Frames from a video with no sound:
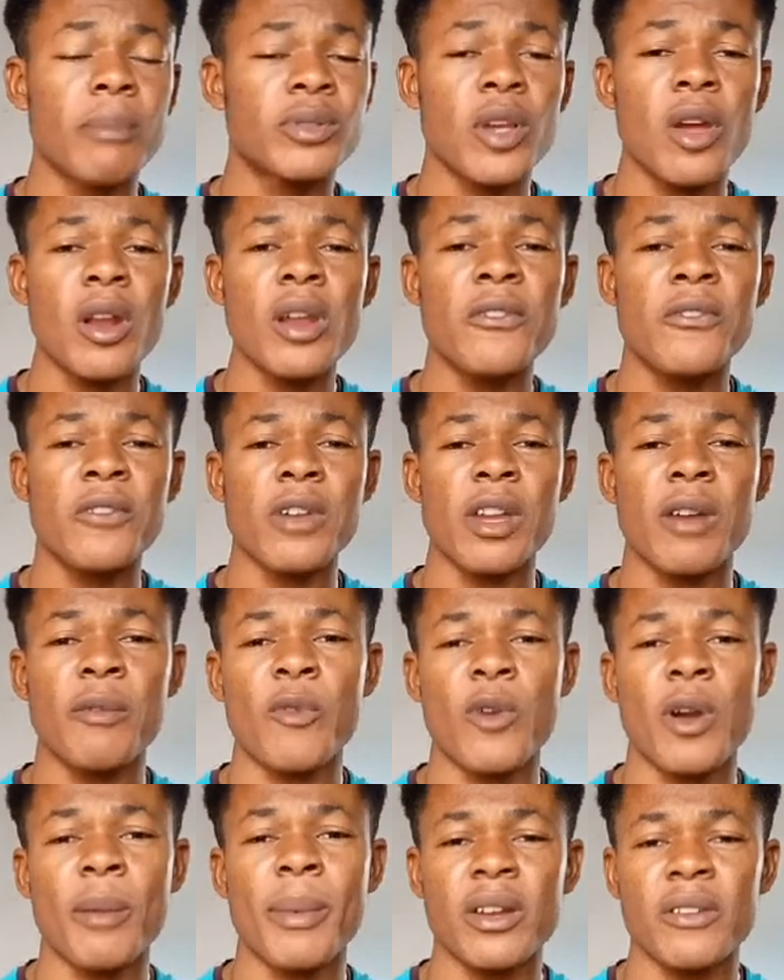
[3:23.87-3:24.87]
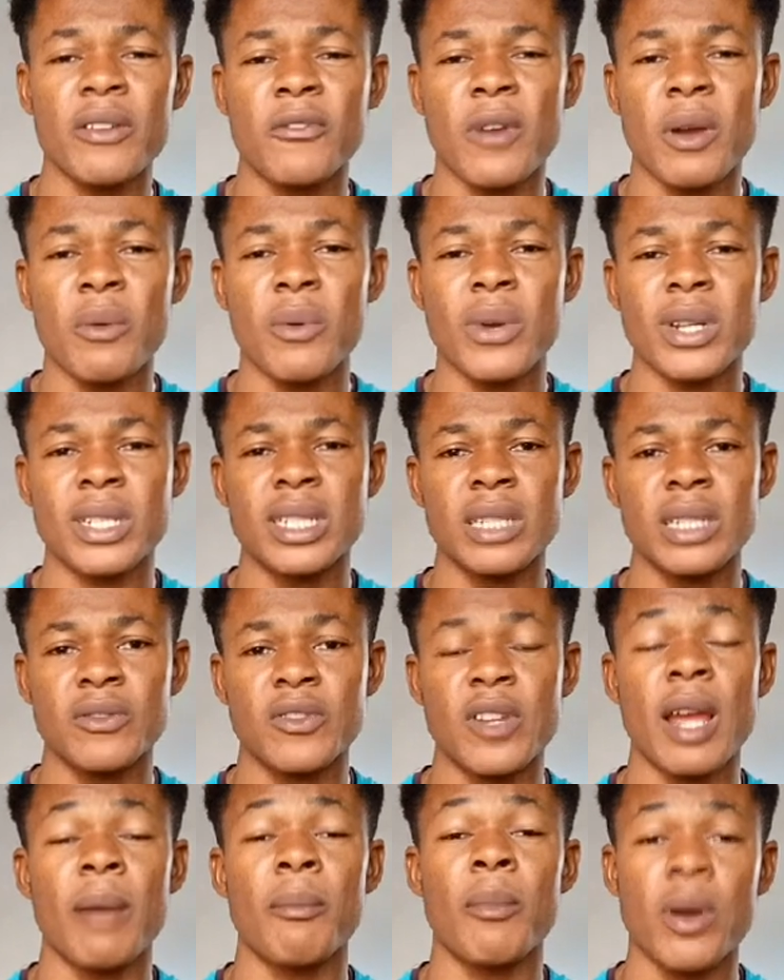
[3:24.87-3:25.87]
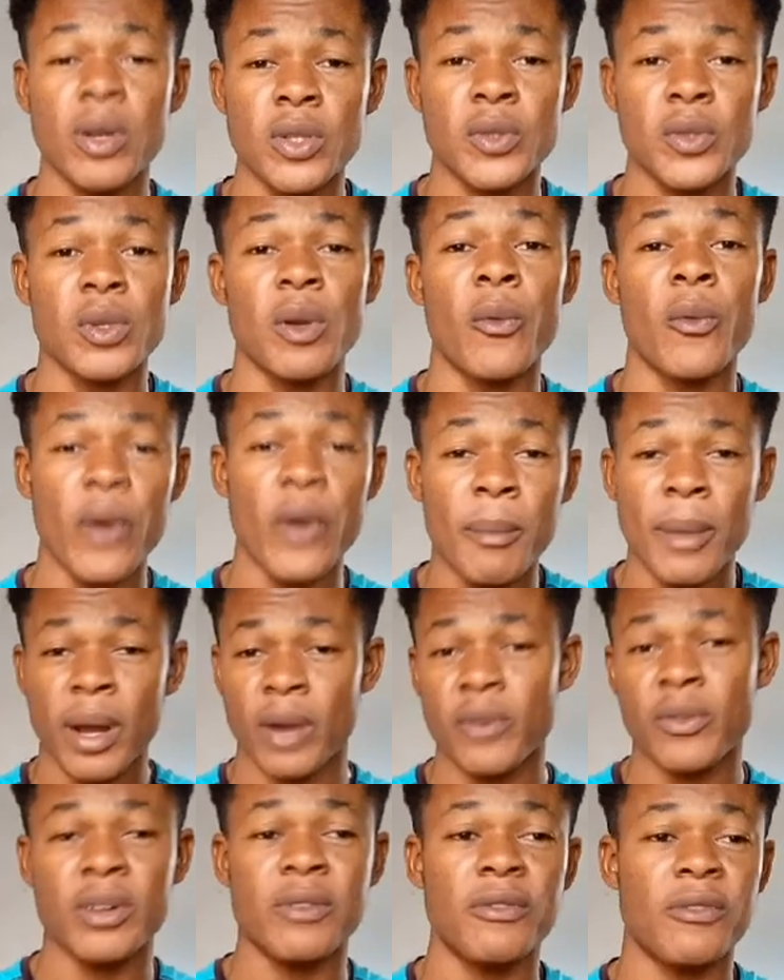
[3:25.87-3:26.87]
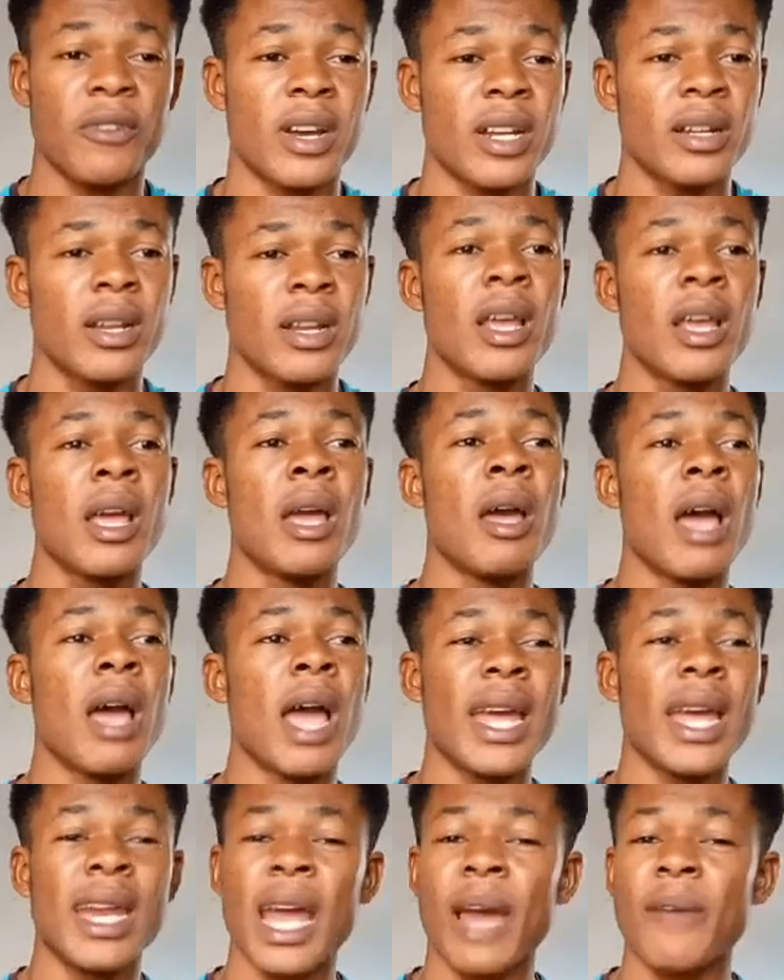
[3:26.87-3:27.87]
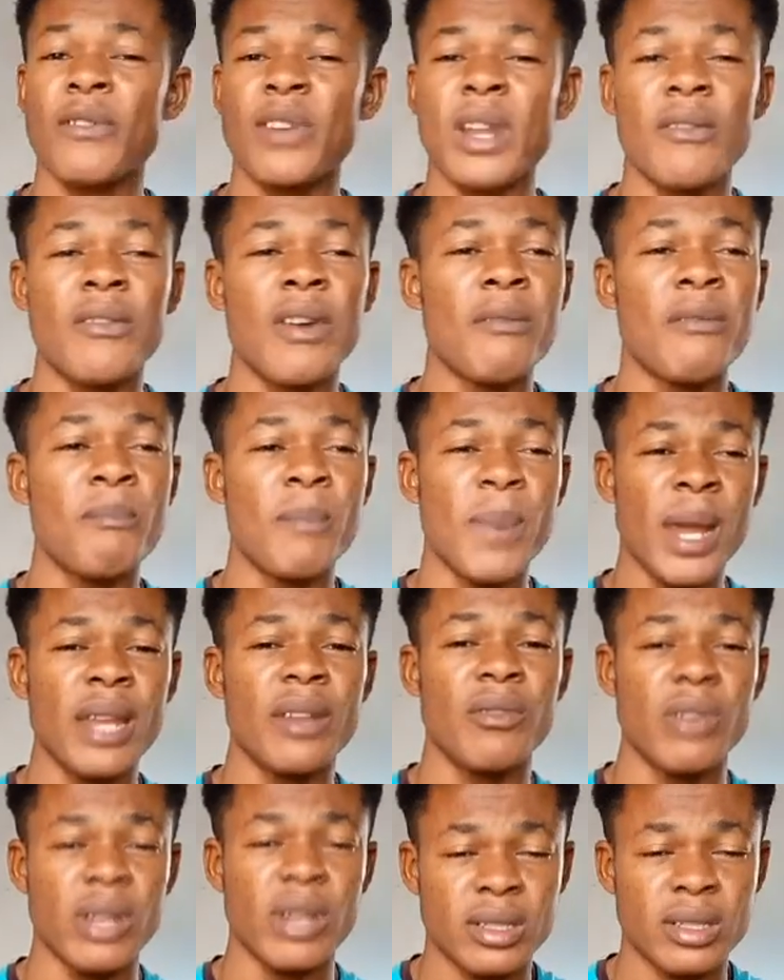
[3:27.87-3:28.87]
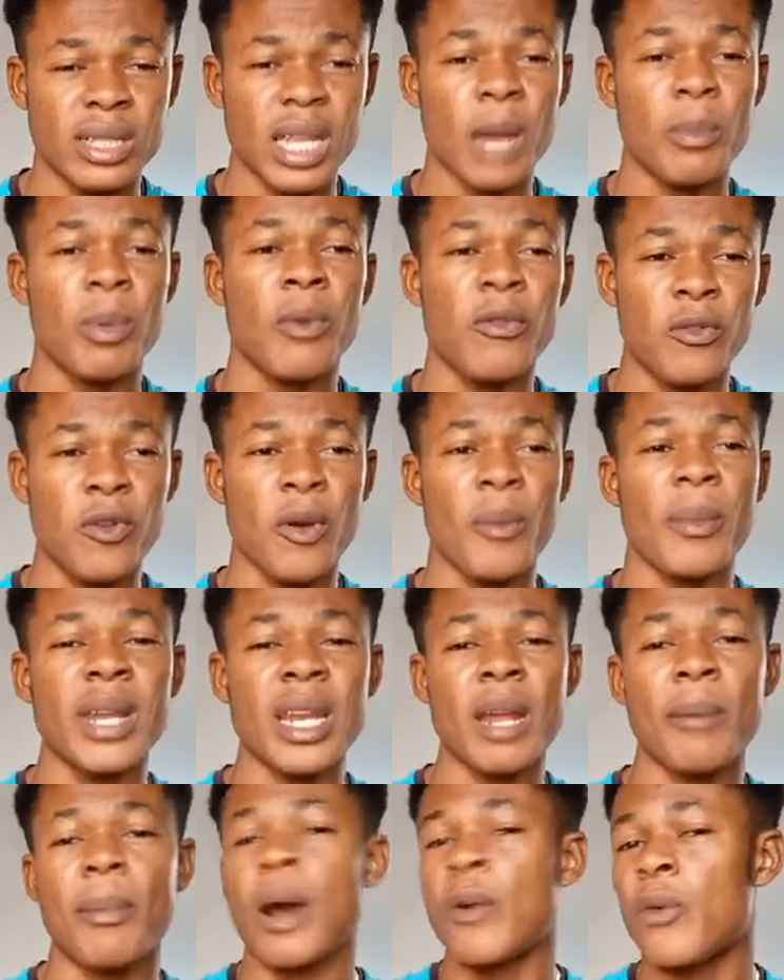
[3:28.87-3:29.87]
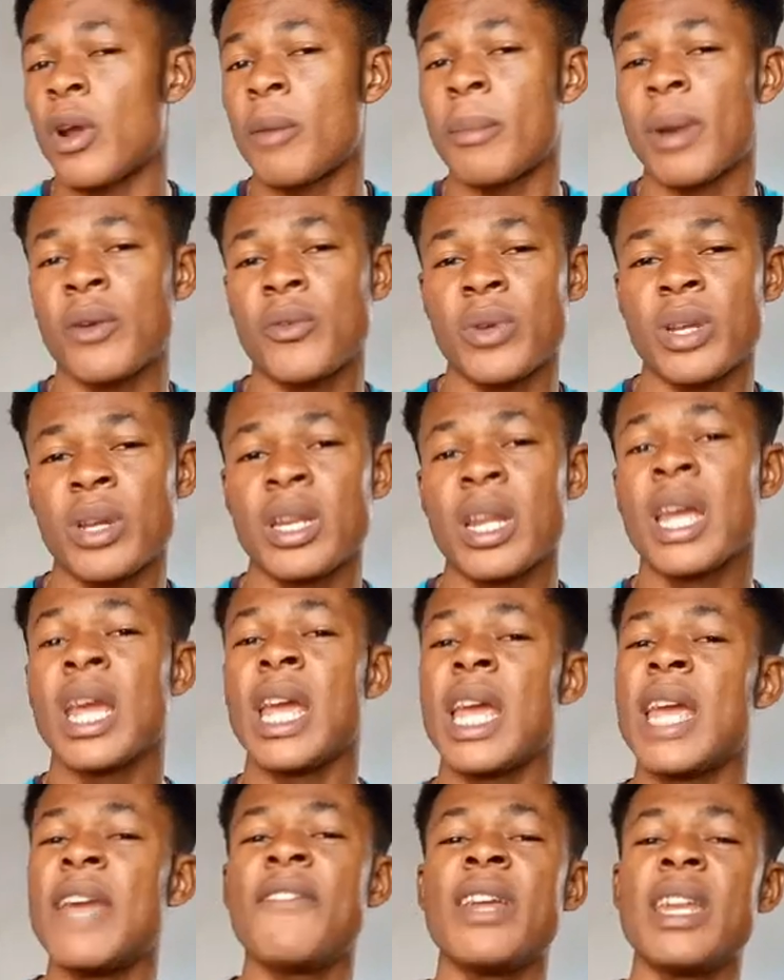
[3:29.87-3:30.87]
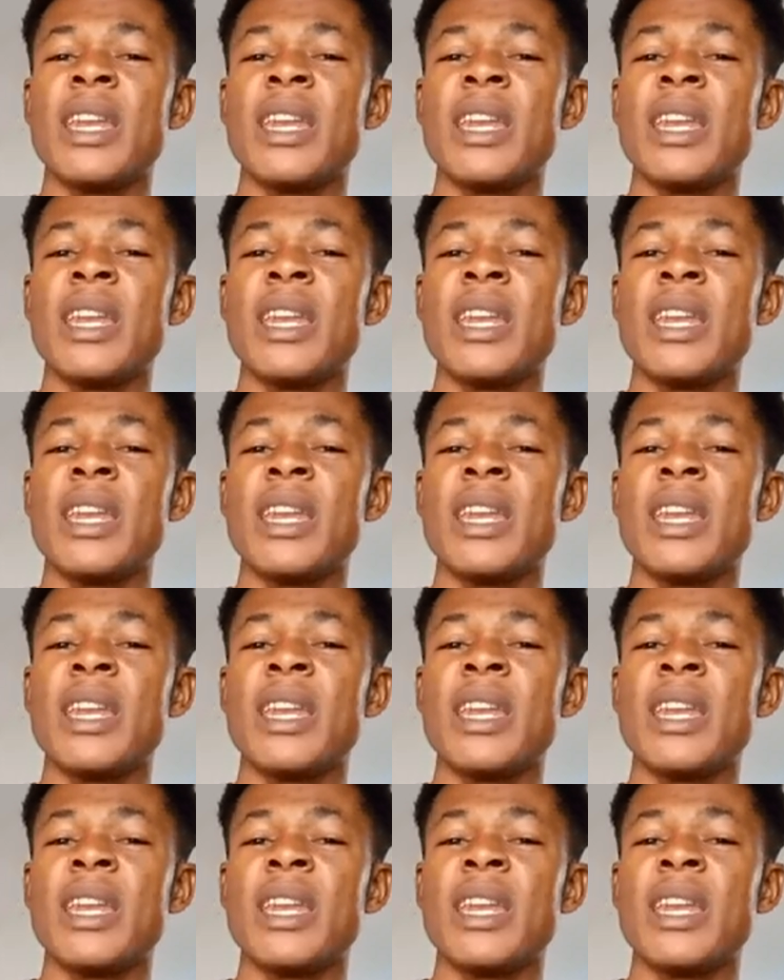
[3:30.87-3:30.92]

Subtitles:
I'm sorry if you're a Real Madrid fan watching this, I'm also a Real Madrid fan, and I've never made this type of comment about Real Madrid.